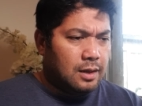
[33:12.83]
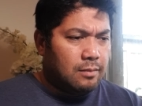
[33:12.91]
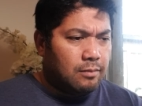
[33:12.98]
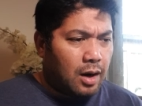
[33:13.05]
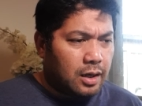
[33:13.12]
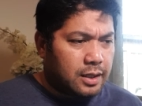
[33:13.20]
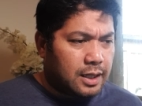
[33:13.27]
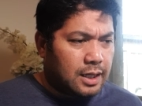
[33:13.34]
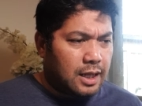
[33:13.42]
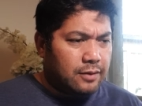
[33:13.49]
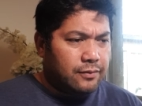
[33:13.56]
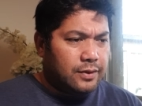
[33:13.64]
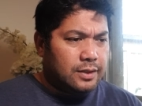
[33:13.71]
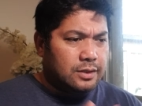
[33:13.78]
Mark
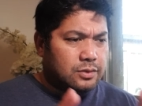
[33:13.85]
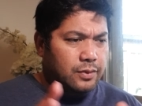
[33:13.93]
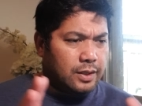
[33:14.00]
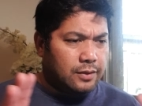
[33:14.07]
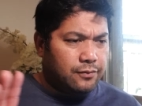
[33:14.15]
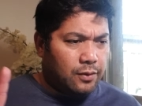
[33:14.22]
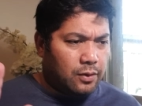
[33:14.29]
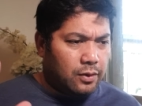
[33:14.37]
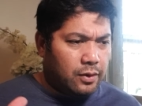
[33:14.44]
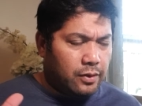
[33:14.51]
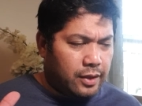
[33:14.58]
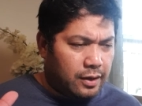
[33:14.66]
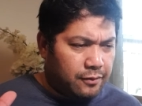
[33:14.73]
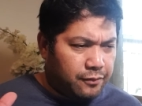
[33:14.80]
11 24
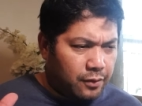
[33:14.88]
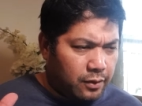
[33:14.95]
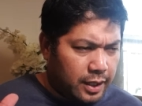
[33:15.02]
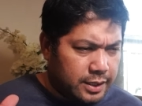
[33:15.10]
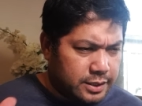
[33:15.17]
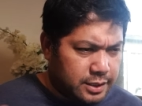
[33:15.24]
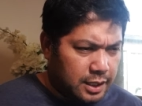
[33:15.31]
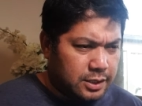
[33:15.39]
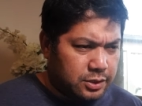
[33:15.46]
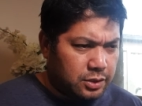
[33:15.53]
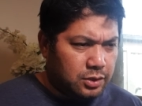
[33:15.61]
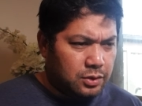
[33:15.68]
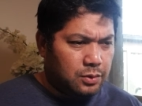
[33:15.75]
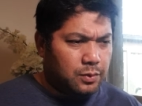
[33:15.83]
Therefore I say to
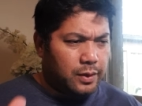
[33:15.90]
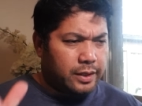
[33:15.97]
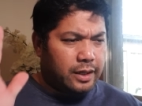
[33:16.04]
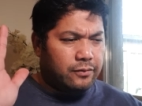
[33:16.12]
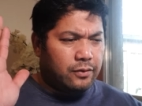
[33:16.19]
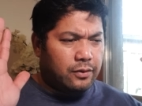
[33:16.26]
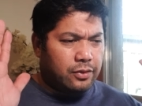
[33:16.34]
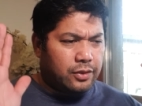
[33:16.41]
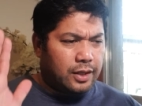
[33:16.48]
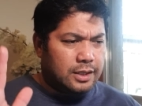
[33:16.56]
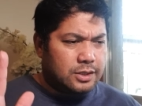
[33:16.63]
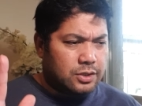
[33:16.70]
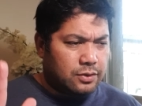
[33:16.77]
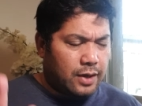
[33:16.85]
you, whatever
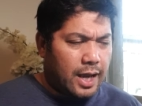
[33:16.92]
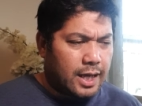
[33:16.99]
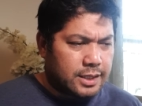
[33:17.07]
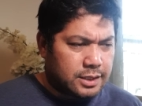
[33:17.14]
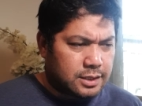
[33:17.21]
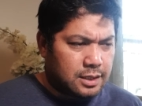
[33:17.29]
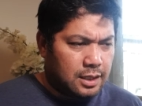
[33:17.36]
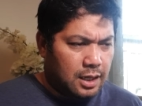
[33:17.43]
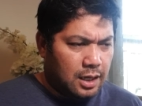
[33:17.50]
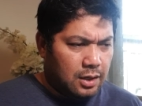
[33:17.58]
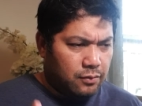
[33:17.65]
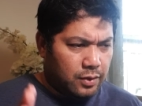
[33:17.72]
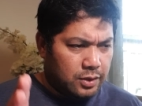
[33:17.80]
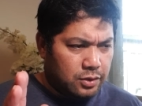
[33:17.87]
things you ask
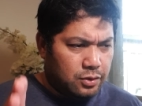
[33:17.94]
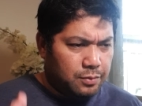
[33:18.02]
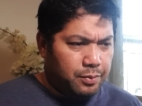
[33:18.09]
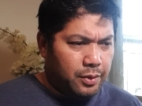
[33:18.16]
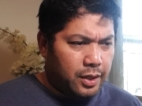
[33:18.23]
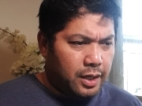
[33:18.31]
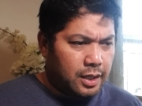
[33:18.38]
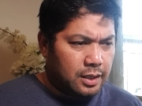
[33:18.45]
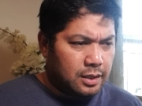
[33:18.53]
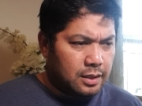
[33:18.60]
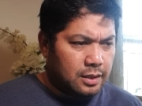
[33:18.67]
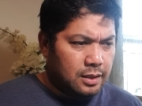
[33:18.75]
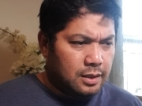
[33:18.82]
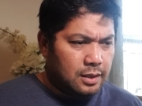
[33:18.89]
when you pray,
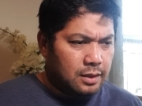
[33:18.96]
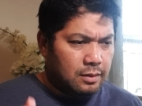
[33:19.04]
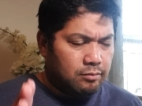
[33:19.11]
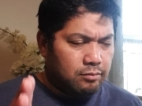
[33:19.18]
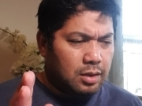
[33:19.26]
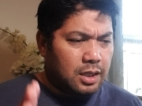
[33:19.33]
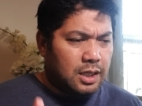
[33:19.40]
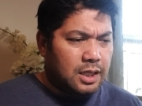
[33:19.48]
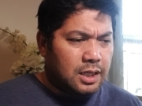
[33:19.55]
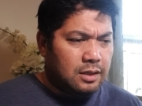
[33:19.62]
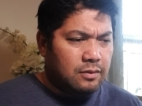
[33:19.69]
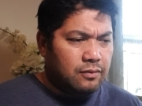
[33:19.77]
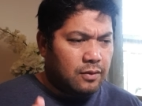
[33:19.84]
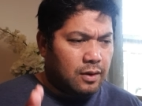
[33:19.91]

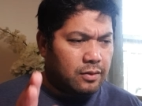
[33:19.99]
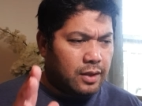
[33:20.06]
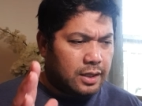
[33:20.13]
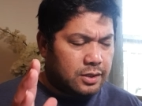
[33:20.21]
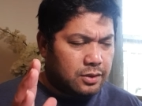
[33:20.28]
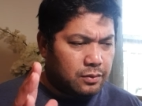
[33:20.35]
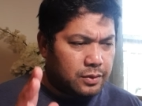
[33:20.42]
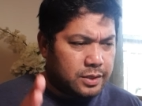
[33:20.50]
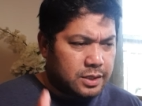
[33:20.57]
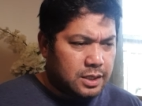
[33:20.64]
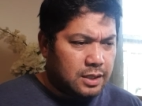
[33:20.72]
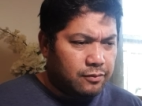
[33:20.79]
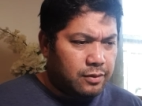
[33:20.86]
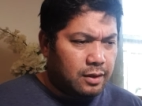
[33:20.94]
believe that you
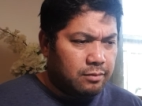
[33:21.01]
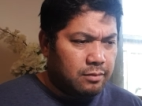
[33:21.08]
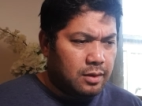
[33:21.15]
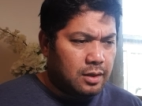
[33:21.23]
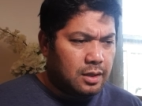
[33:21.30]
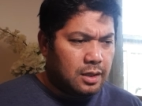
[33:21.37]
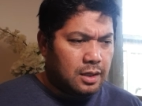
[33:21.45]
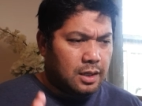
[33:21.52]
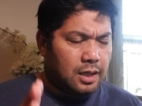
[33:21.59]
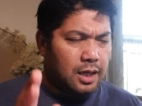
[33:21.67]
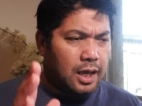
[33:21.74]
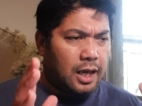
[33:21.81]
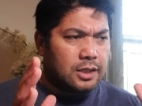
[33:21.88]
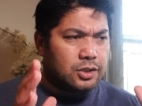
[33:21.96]
receive them,
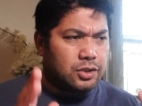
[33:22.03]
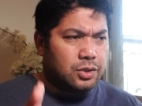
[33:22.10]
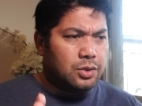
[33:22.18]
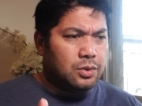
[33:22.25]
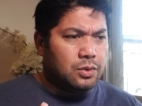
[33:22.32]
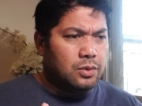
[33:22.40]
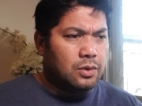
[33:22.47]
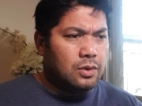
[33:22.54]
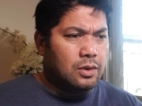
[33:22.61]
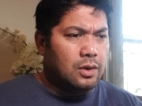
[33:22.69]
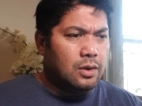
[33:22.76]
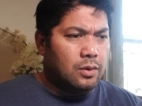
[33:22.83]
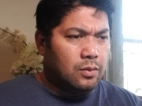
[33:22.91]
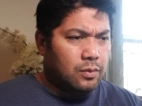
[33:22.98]
and you
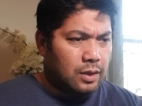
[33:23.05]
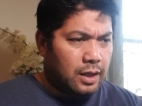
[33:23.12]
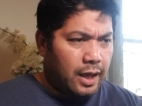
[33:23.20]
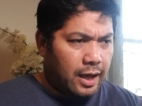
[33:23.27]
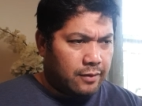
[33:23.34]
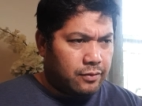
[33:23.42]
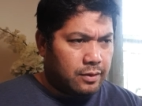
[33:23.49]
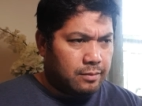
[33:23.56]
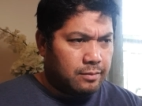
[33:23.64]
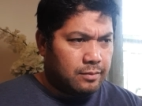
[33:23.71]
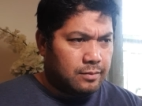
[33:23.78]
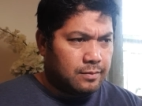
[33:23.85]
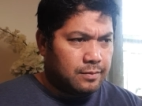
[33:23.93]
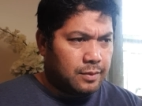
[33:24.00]
will have them.
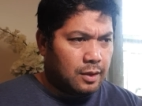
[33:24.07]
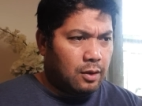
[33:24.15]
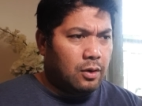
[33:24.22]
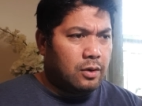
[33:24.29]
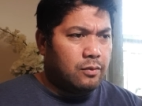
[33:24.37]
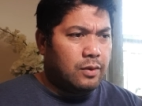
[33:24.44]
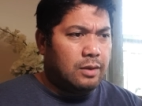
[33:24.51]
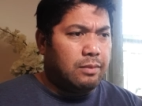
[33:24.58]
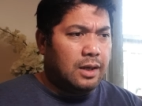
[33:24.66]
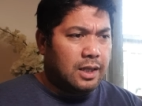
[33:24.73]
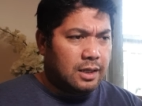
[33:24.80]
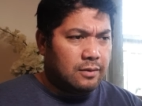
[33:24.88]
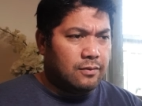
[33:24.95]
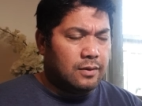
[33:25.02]
Lord, we
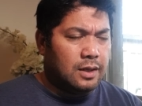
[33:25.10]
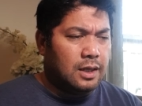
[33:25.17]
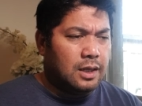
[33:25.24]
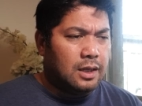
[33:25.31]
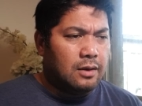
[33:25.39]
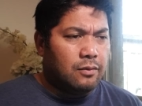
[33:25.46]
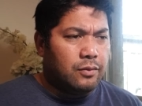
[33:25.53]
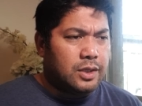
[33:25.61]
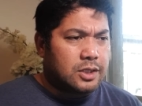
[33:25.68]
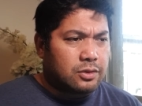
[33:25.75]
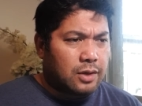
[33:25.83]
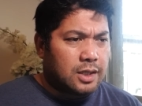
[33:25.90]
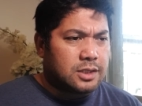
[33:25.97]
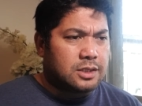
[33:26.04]
believe we
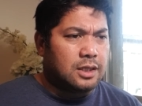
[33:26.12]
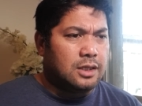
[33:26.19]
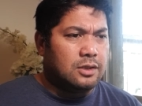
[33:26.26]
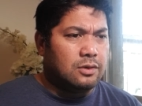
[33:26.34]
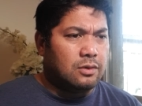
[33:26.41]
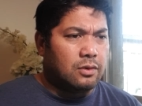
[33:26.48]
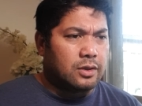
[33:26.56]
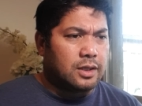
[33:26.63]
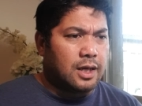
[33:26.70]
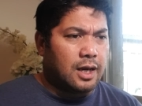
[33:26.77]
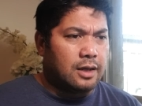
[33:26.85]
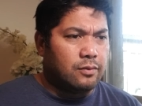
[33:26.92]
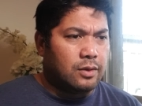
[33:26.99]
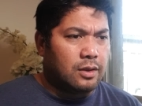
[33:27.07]
trust in you, Lord
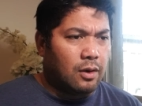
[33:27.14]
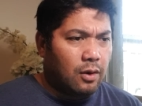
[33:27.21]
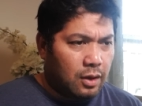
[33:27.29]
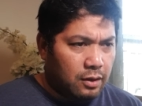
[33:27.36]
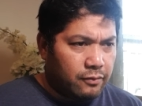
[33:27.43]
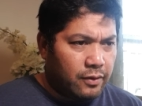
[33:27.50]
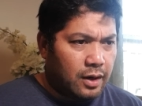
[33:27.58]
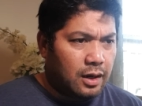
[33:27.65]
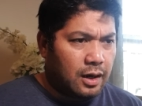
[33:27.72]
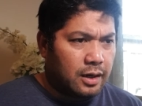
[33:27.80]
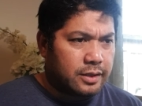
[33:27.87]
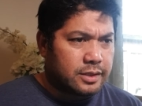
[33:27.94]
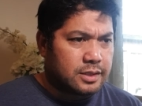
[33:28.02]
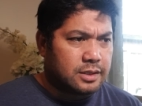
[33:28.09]
God, with all of our
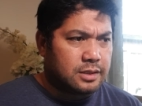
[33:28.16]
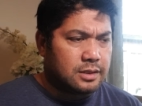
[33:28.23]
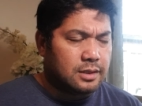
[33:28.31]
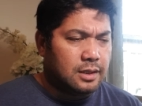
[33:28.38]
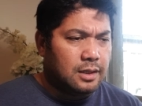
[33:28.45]
hearts.